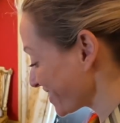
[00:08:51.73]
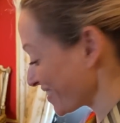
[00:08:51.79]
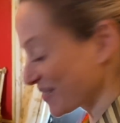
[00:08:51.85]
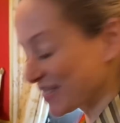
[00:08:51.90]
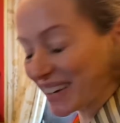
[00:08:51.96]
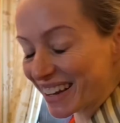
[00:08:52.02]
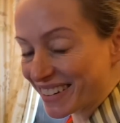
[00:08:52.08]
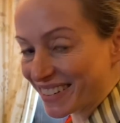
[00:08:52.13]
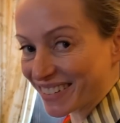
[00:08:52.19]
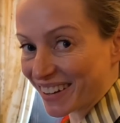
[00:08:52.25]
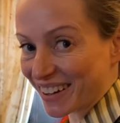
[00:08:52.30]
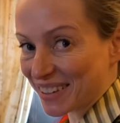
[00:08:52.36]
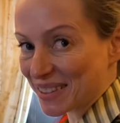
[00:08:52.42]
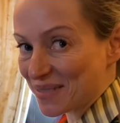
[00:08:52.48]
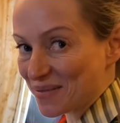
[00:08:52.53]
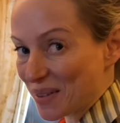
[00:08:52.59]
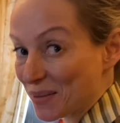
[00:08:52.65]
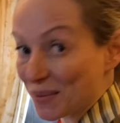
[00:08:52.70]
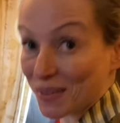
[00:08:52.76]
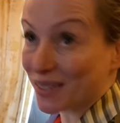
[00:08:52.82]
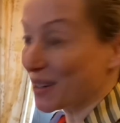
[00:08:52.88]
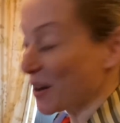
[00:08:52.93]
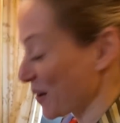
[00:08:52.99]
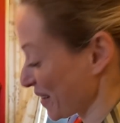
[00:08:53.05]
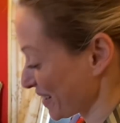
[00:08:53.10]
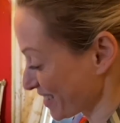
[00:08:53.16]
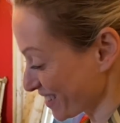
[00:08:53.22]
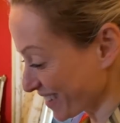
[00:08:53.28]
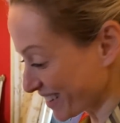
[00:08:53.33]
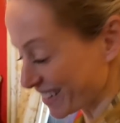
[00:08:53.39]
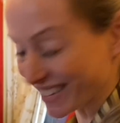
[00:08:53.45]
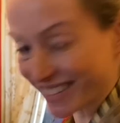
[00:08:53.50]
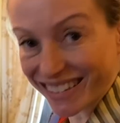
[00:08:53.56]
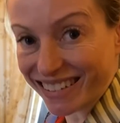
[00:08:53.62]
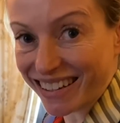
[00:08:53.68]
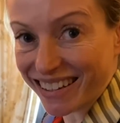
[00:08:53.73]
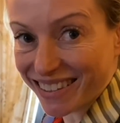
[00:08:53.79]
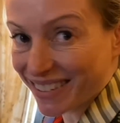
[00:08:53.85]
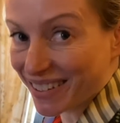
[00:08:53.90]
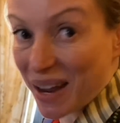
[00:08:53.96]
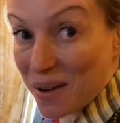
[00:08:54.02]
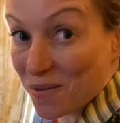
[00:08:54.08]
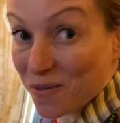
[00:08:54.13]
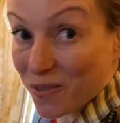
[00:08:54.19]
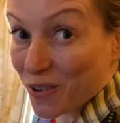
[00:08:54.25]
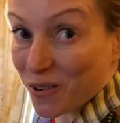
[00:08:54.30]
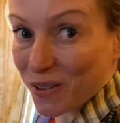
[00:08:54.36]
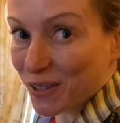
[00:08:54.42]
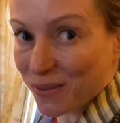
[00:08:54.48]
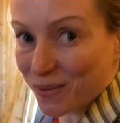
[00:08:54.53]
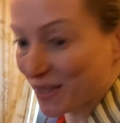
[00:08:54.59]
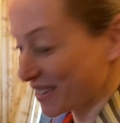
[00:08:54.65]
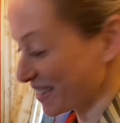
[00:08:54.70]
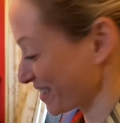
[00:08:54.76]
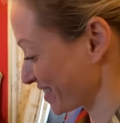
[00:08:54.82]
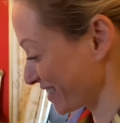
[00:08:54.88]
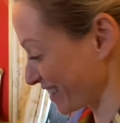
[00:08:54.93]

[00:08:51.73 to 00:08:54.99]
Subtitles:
I'm glad you like them. I'm so excited to lay the table for Christmas this